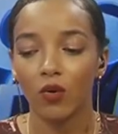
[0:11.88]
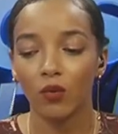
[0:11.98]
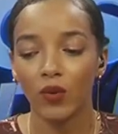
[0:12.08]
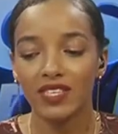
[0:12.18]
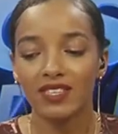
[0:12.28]

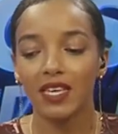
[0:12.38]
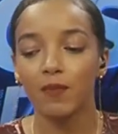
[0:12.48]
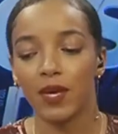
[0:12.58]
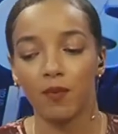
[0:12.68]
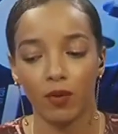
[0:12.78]
we see
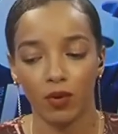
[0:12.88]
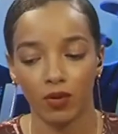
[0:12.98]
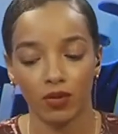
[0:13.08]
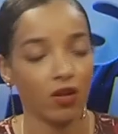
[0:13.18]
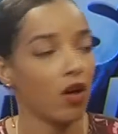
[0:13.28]

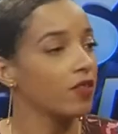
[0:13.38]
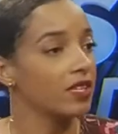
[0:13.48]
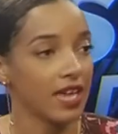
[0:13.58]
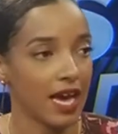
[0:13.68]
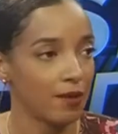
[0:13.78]
people all the
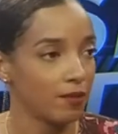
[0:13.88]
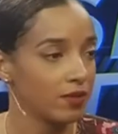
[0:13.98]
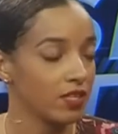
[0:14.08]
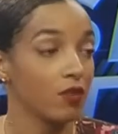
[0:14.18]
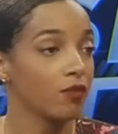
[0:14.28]
time
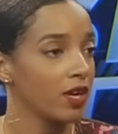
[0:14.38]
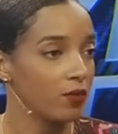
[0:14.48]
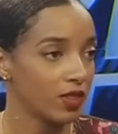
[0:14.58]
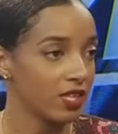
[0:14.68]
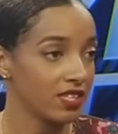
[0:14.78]
suffering
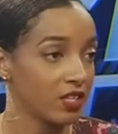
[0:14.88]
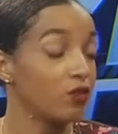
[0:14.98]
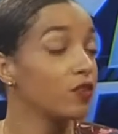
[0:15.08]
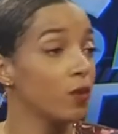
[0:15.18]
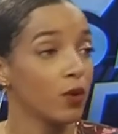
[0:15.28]
with this, and
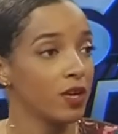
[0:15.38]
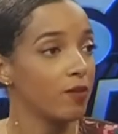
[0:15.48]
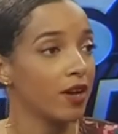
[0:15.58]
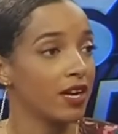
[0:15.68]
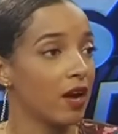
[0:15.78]
you've spoken
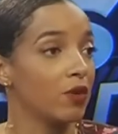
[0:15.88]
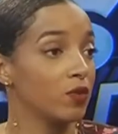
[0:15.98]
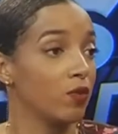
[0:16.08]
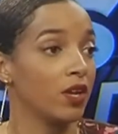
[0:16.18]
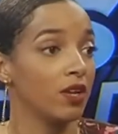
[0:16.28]
about it, how it's
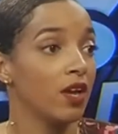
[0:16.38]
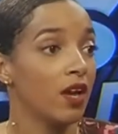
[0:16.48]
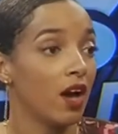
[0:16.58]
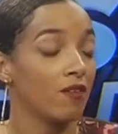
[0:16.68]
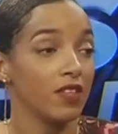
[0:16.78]
one
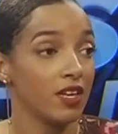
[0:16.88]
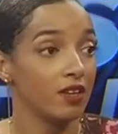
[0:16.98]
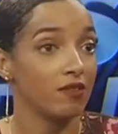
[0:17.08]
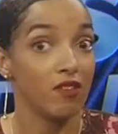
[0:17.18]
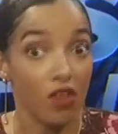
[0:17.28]
of the
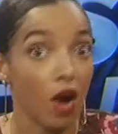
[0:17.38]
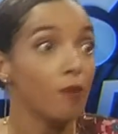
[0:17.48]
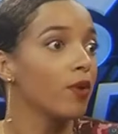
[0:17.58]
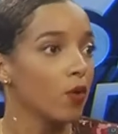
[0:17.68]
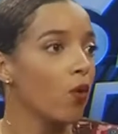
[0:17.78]

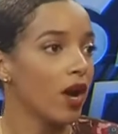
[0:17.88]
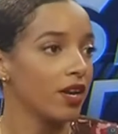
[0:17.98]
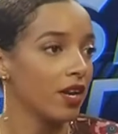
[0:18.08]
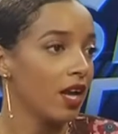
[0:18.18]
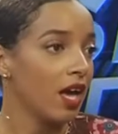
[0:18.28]

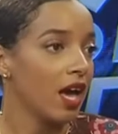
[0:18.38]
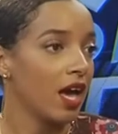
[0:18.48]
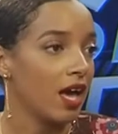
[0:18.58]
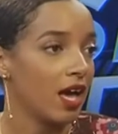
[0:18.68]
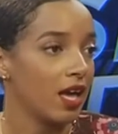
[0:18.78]
#1
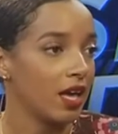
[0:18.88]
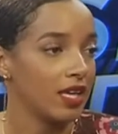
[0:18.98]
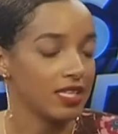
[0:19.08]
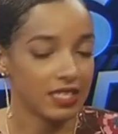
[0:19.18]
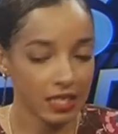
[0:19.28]

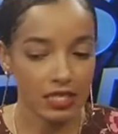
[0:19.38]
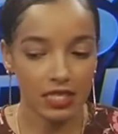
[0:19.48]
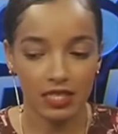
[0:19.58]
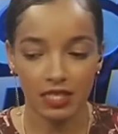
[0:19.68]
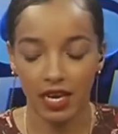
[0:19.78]

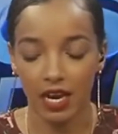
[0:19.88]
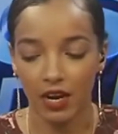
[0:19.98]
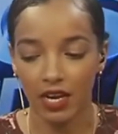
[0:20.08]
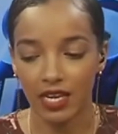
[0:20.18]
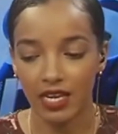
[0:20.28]
sicknesses here
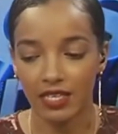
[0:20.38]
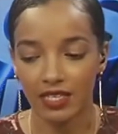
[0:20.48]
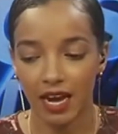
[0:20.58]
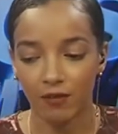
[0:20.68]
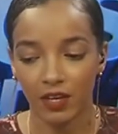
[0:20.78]
in East
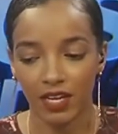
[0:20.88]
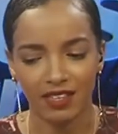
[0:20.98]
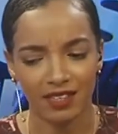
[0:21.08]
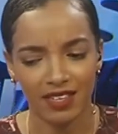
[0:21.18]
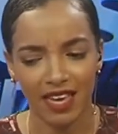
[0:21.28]
Africa, and it
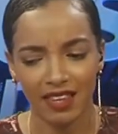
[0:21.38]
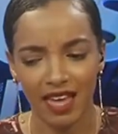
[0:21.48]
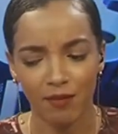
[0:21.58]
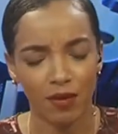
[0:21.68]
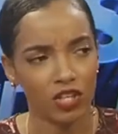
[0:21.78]
doesn't get
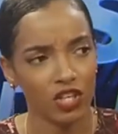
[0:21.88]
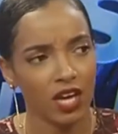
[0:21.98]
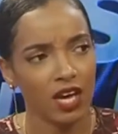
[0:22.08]
that much